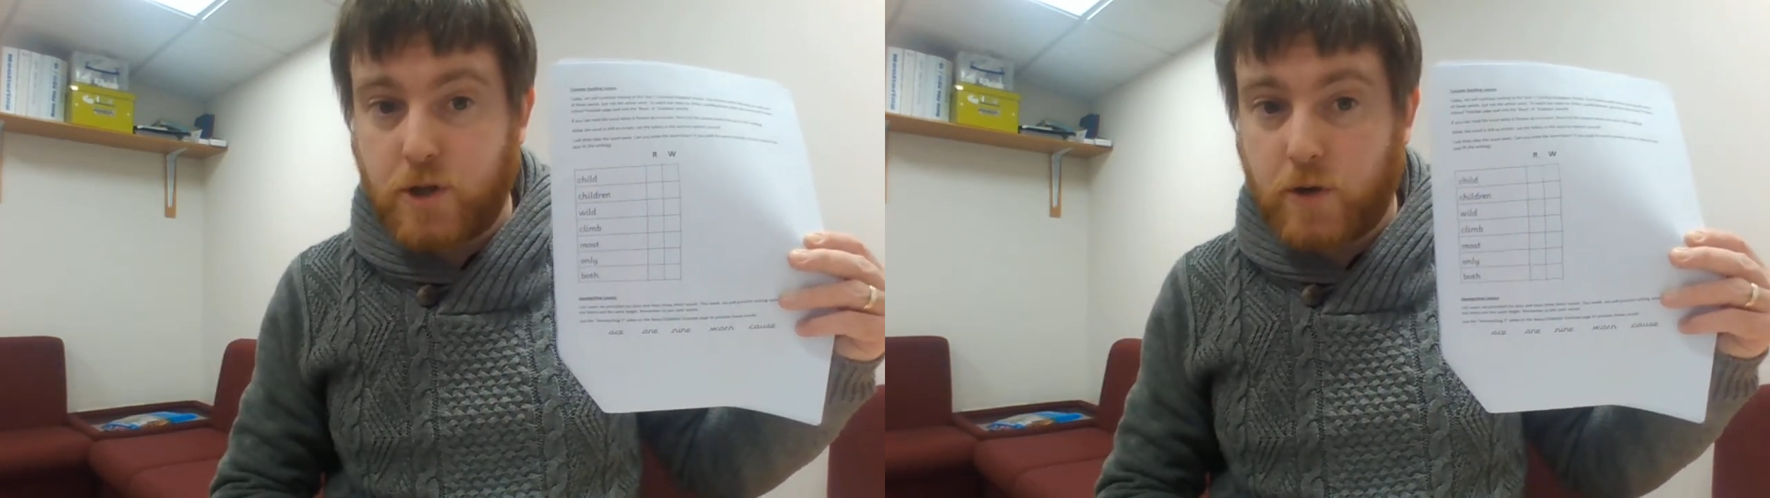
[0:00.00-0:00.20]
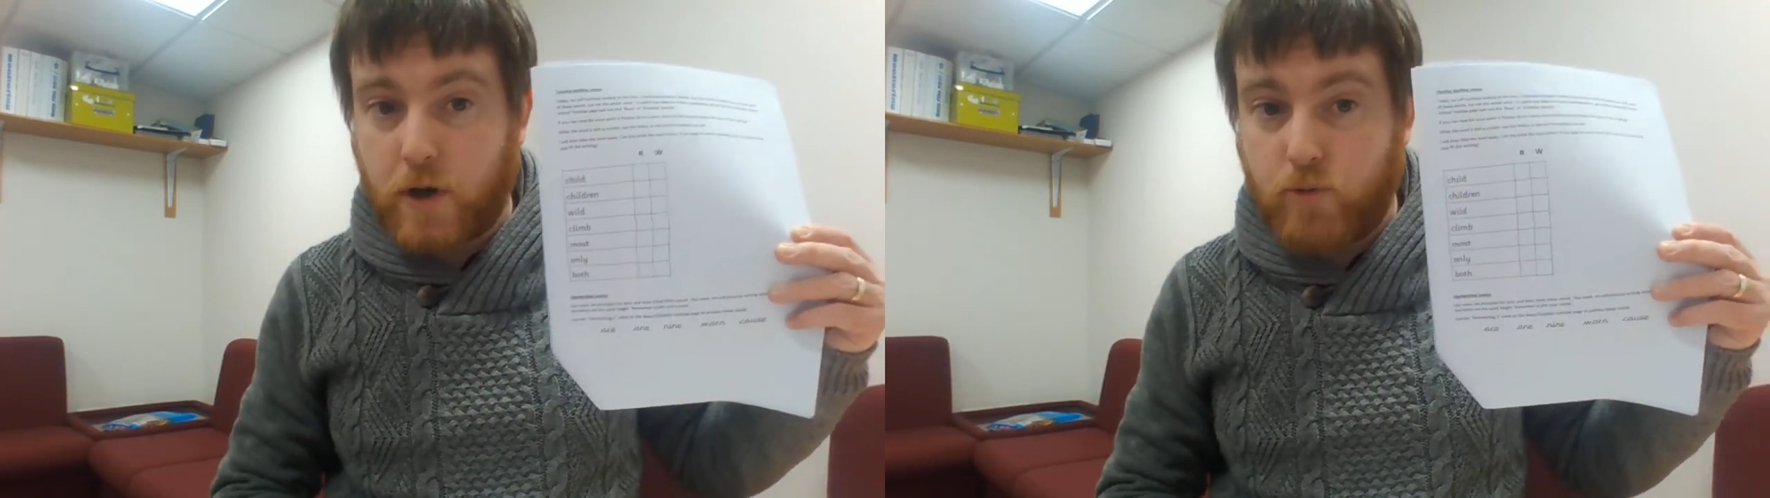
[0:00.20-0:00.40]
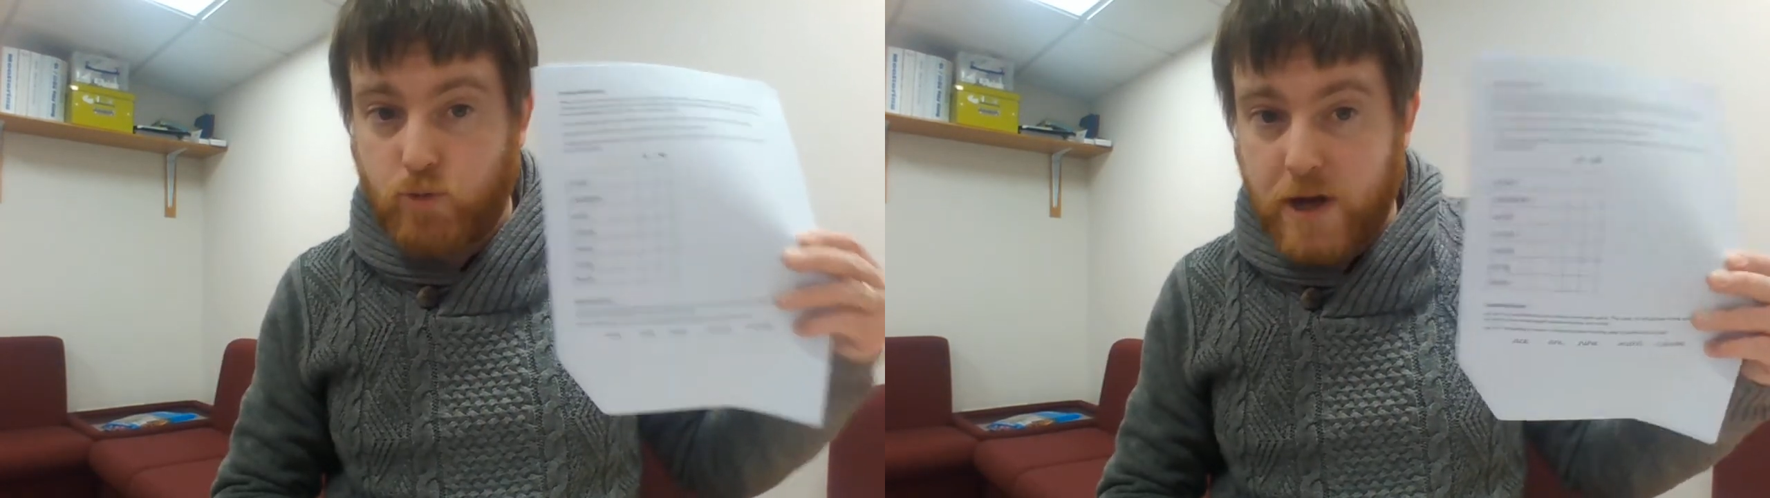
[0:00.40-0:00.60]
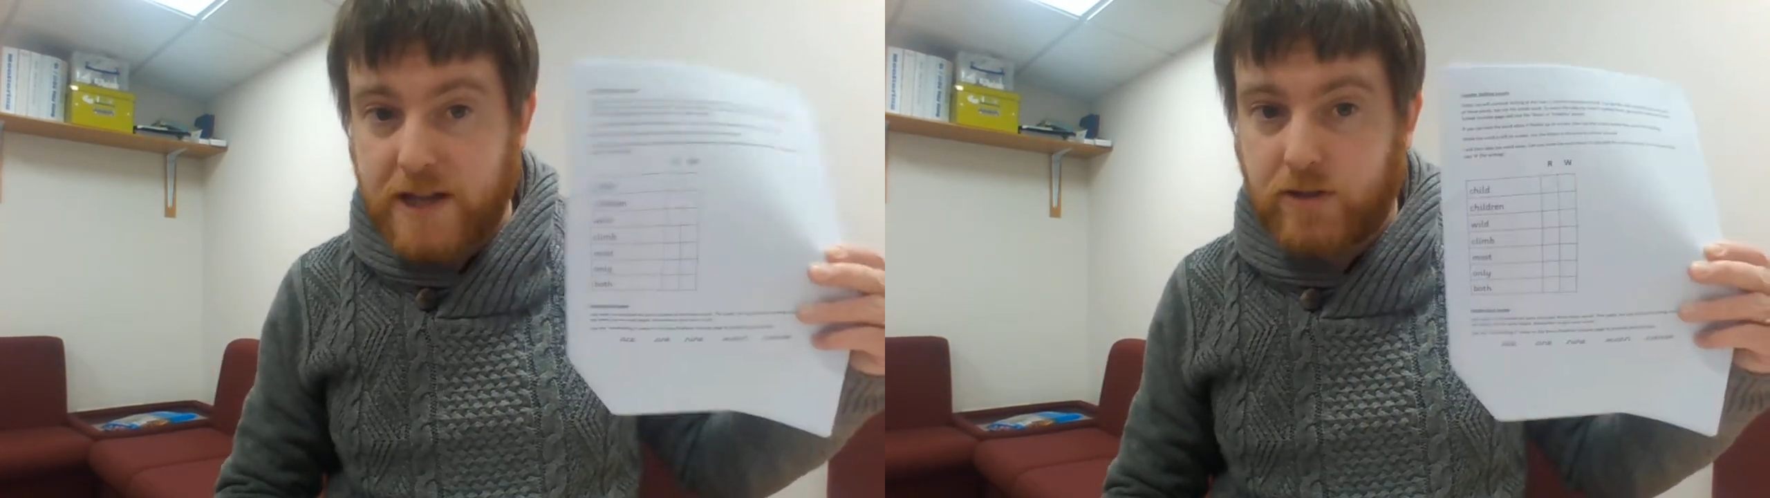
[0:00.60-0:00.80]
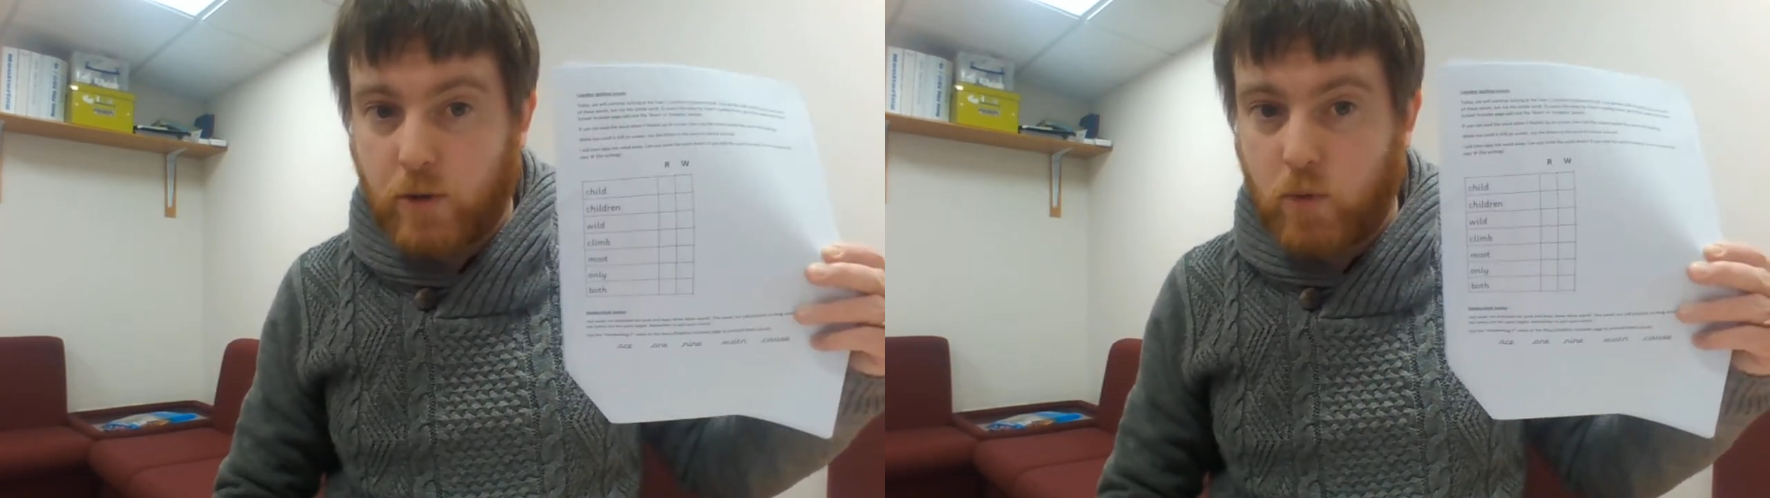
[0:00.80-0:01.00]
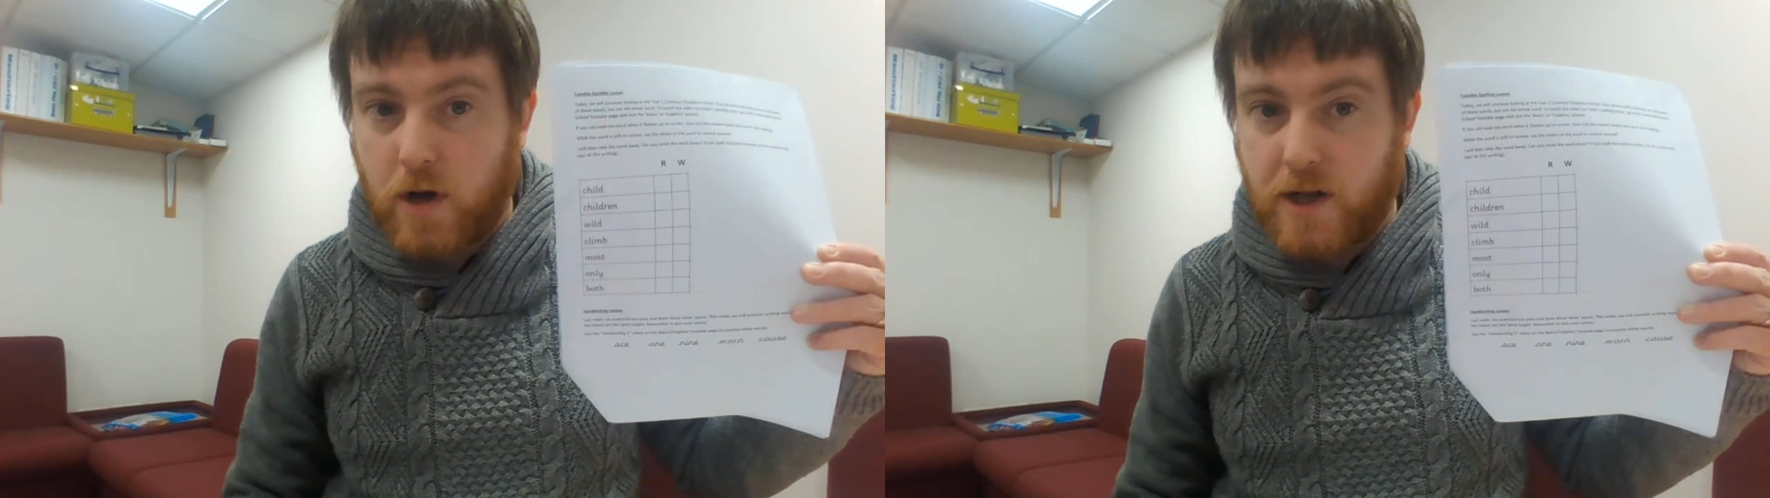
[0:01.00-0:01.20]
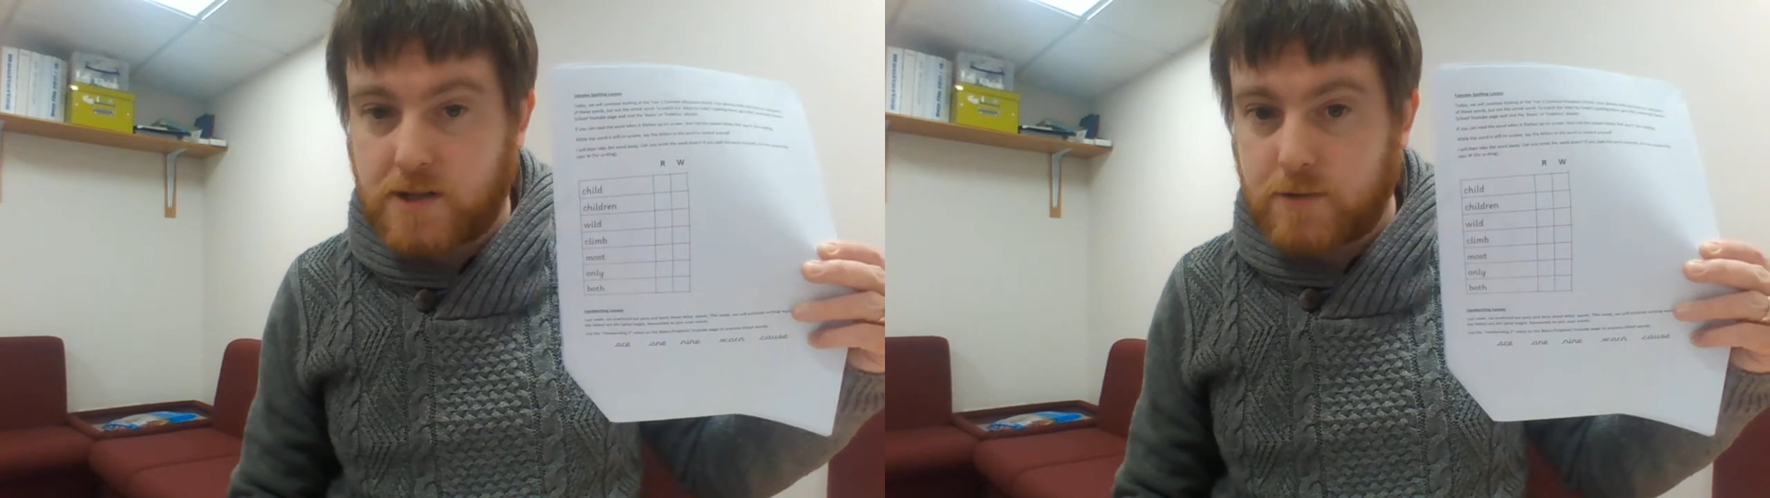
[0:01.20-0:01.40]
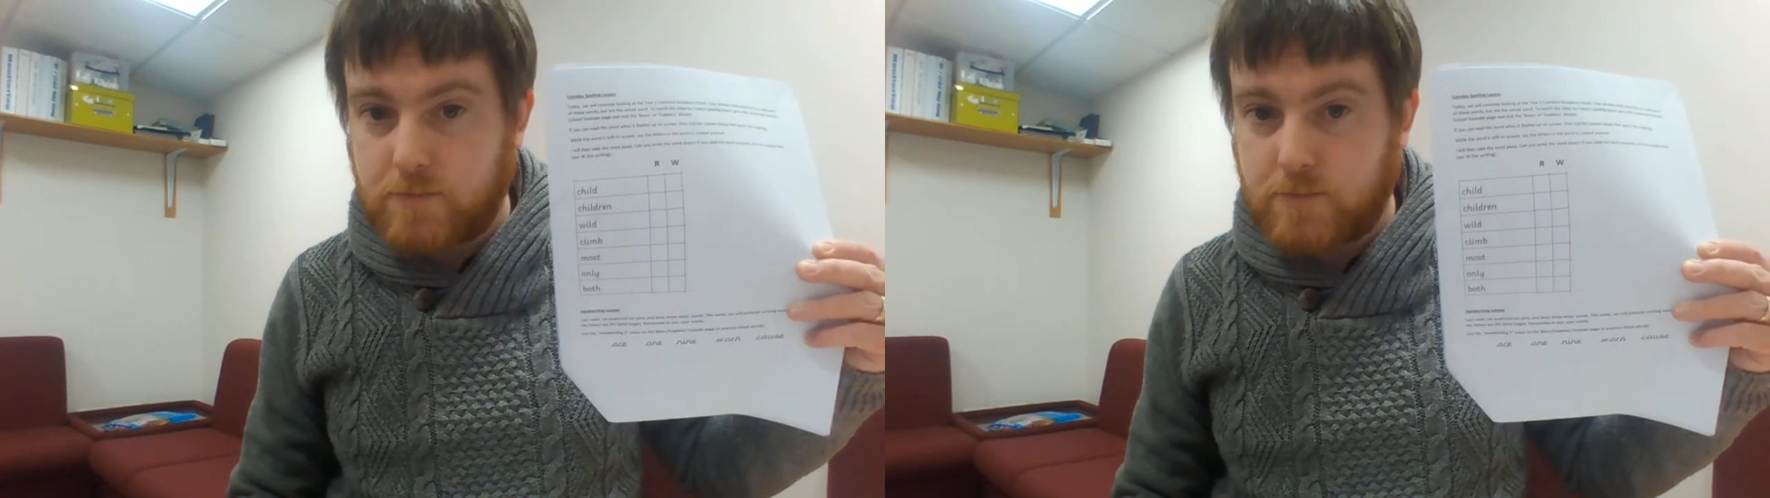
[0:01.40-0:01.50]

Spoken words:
you can read the word